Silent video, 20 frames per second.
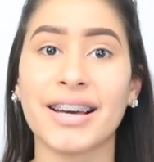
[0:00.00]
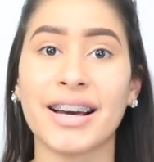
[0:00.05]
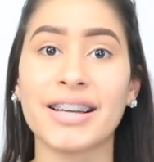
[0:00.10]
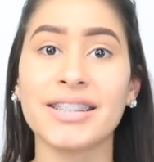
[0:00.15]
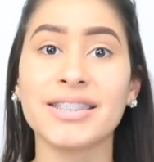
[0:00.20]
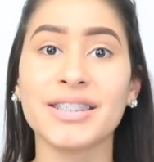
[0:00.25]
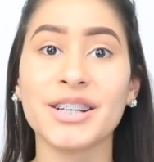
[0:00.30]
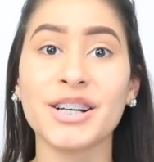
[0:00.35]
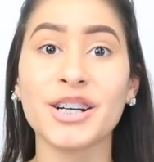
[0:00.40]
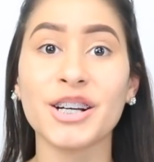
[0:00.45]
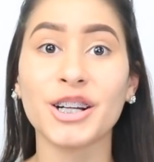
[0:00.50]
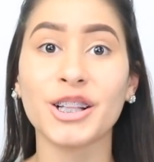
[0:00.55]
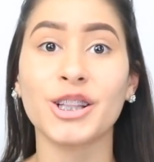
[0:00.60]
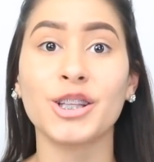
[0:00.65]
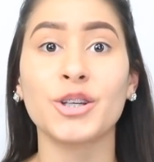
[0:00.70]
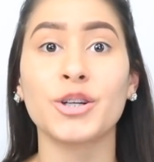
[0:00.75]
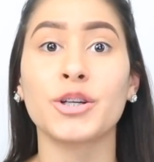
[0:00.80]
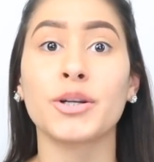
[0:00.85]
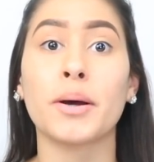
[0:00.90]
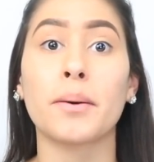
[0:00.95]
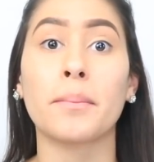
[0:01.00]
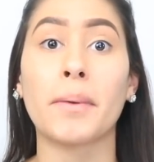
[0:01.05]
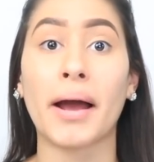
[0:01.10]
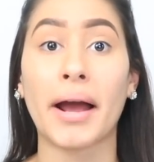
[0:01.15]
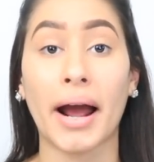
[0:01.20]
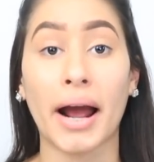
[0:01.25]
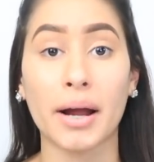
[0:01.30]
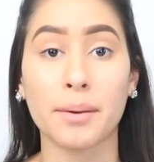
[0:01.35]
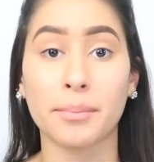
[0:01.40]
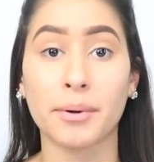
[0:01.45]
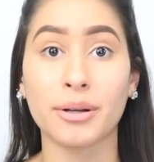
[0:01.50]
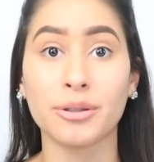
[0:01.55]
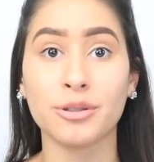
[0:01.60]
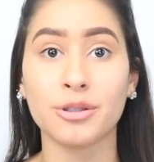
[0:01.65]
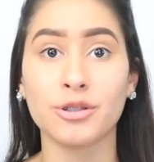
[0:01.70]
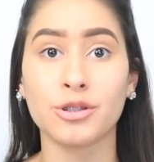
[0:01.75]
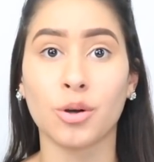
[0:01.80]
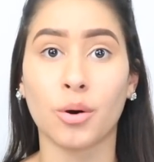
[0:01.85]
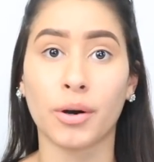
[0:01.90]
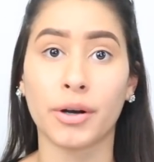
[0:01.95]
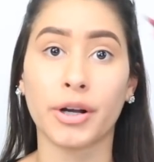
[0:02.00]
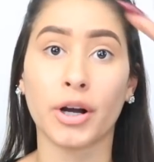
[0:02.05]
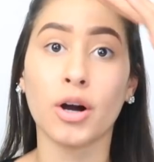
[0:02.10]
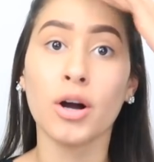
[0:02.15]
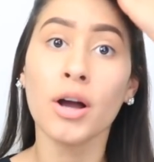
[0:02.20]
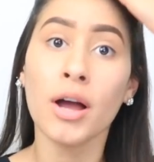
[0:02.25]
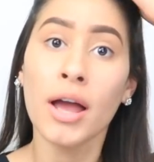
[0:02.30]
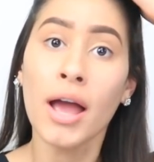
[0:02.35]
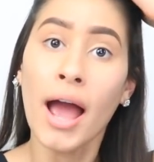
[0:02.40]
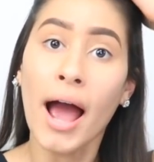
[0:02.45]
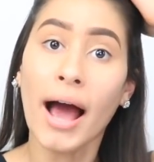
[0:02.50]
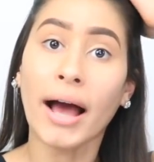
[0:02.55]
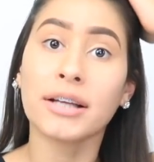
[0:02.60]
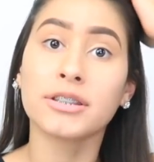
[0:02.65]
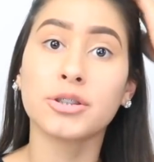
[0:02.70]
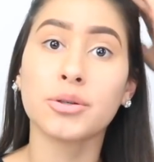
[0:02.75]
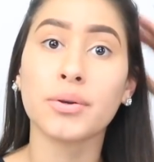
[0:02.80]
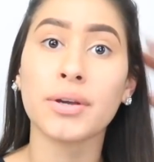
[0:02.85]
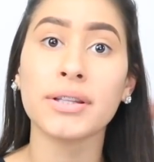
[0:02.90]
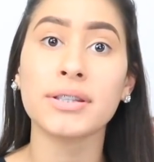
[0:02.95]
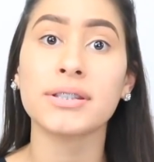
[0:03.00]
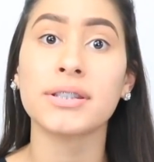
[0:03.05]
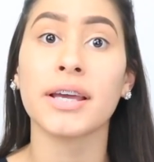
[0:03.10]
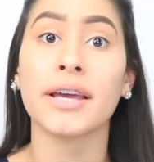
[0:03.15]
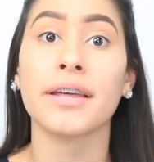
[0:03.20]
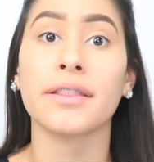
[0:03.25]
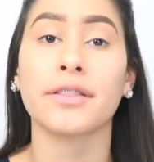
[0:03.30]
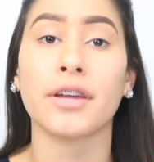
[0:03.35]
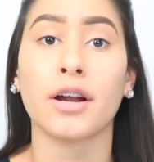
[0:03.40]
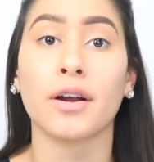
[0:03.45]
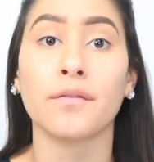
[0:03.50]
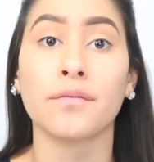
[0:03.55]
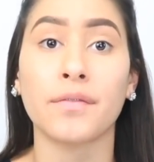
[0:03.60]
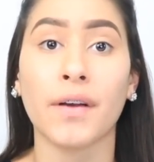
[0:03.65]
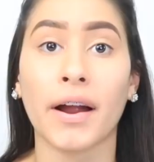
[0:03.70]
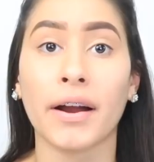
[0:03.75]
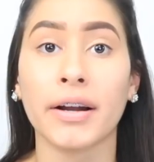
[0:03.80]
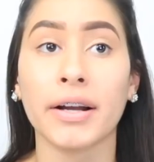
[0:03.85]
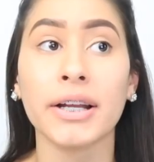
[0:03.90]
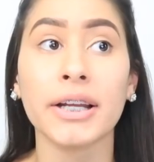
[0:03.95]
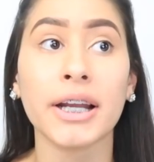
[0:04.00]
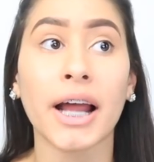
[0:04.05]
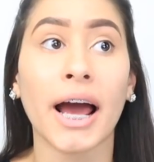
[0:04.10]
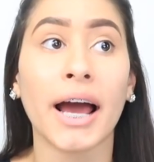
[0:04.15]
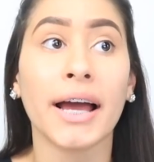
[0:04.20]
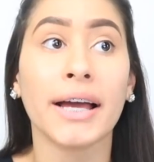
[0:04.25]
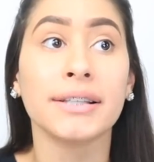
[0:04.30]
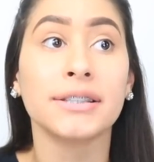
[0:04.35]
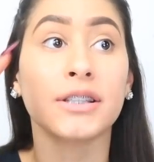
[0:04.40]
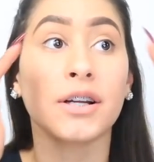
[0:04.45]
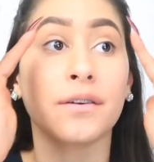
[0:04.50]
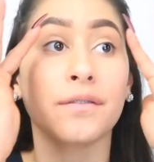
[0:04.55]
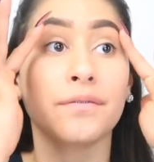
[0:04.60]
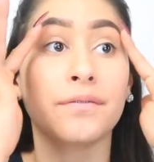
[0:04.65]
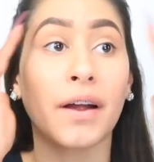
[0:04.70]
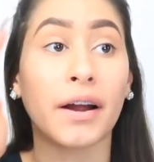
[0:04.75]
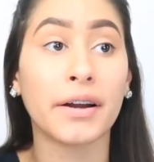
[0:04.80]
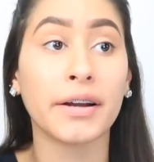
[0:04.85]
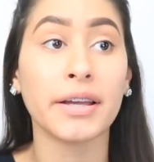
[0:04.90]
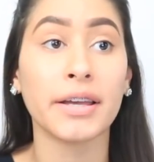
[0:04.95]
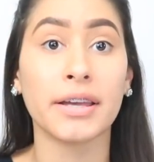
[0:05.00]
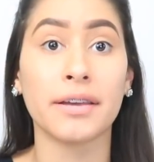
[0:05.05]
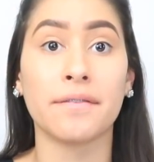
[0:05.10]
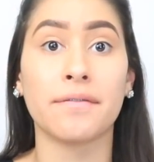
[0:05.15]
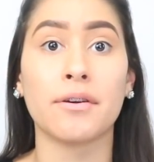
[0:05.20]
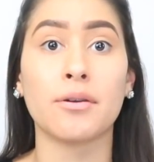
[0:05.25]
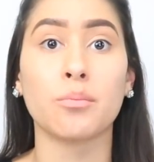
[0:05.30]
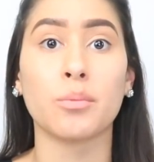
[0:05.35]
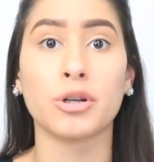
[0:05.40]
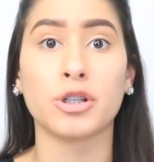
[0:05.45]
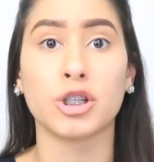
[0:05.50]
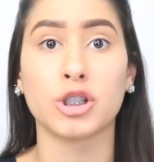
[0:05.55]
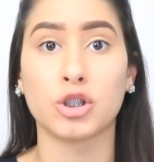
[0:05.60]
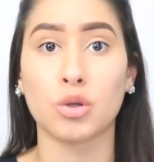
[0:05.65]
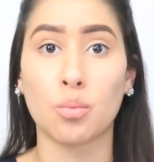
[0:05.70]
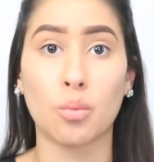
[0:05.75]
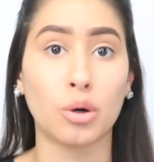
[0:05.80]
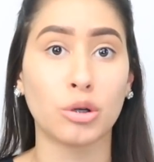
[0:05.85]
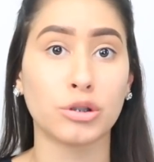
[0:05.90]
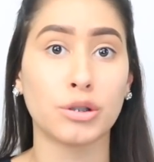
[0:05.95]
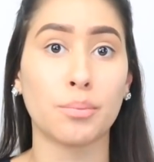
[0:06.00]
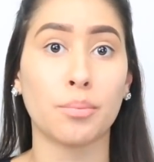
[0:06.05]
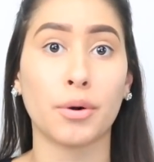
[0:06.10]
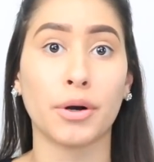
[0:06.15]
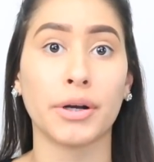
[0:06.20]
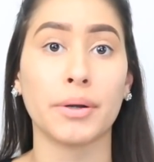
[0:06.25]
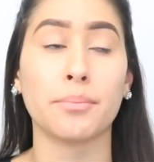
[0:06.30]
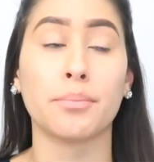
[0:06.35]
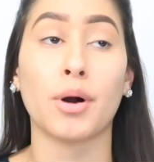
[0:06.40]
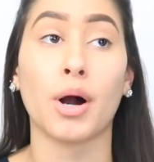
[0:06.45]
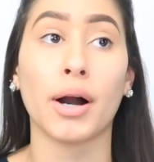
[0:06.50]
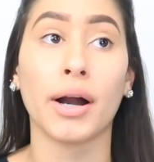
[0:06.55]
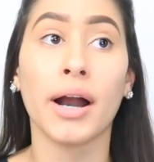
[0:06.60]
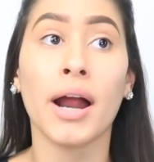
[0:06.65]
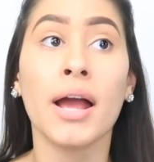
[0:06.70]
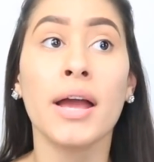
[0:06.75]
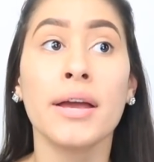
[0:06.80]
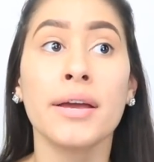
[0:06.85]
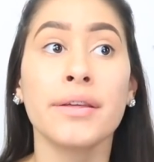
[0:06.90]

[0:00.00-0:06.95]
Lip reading: does conclude my eyebrow tutorial. As you can see, they're very nice. They're very even, which is the most important part.